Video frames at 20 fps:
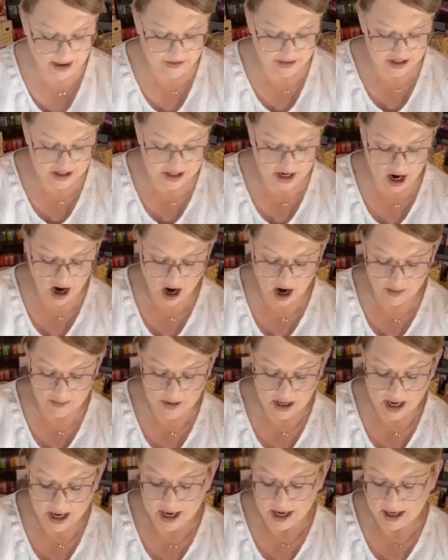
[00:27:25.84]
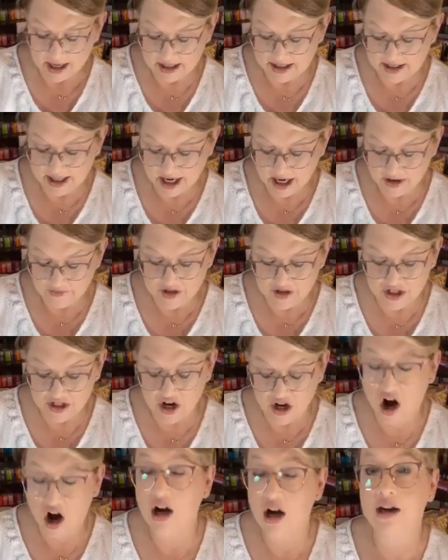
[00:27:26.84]
at the top. Instead of a
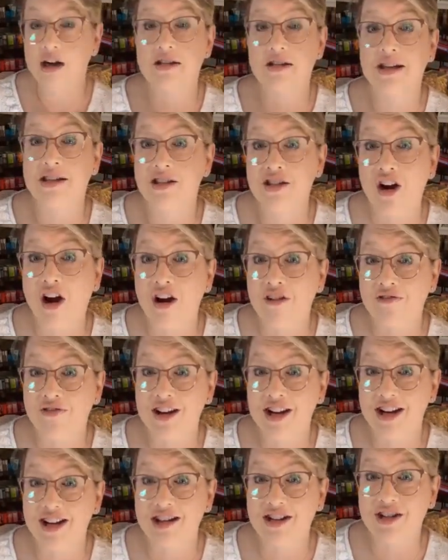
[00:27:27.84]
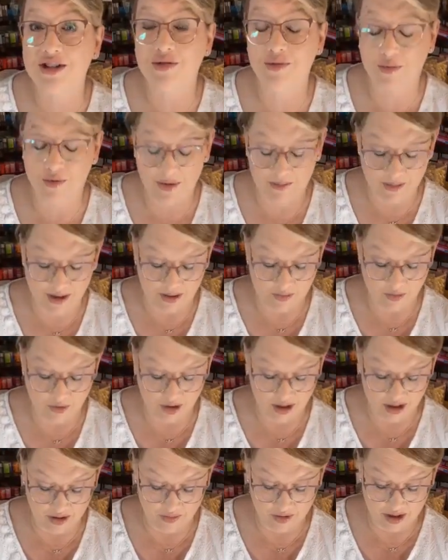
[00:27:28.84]
star, because a starfish would be
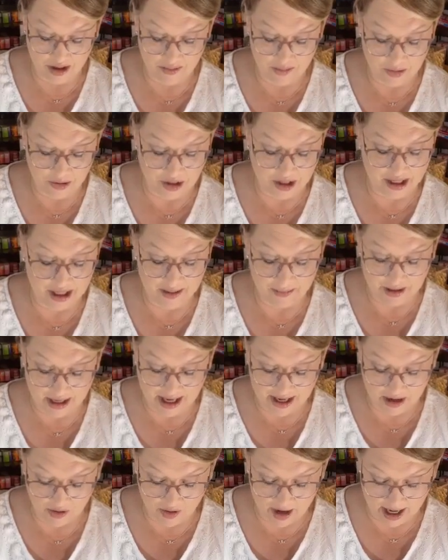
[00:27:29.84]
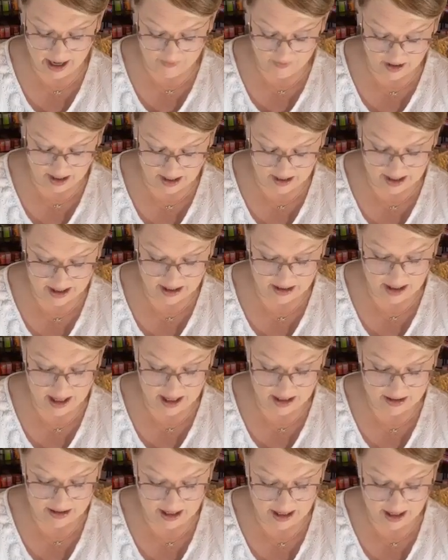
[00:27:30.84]
really, really pretty, but I don't have anything
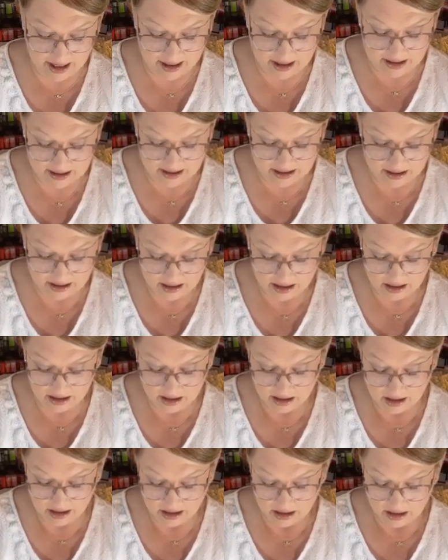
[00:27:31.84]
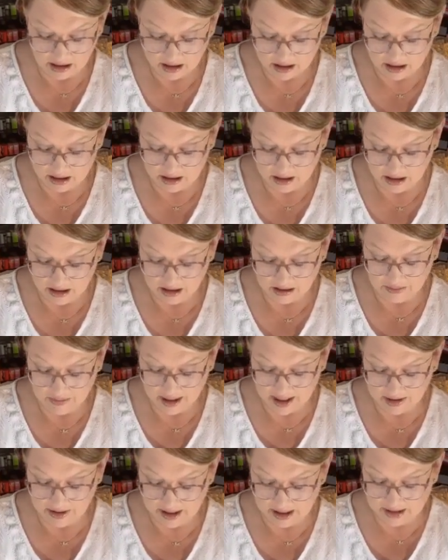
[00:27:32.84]
like that.
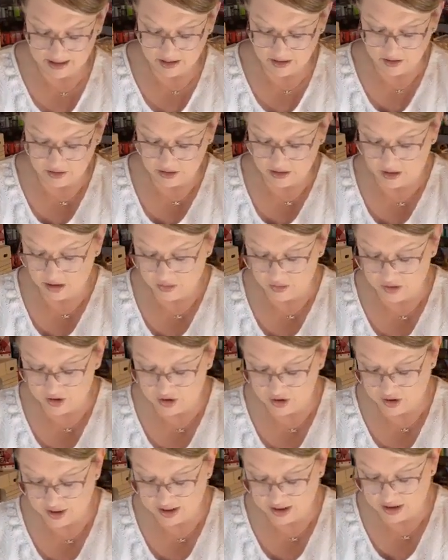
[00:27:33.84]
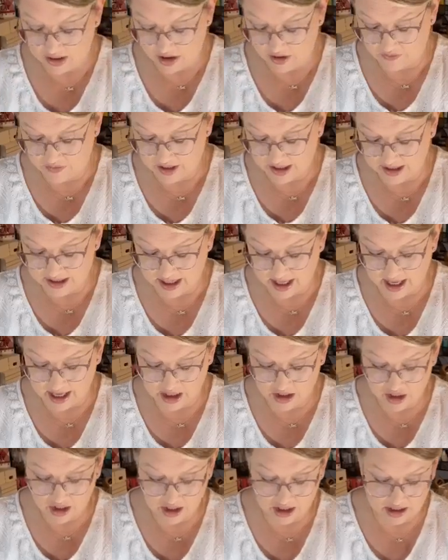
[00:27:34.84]
Let me get these little glue strings off these
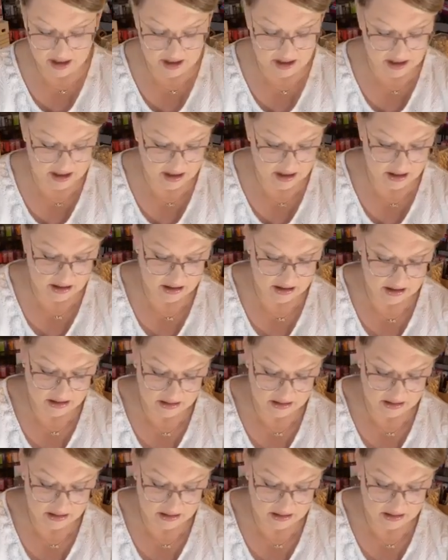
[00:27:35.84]
edges.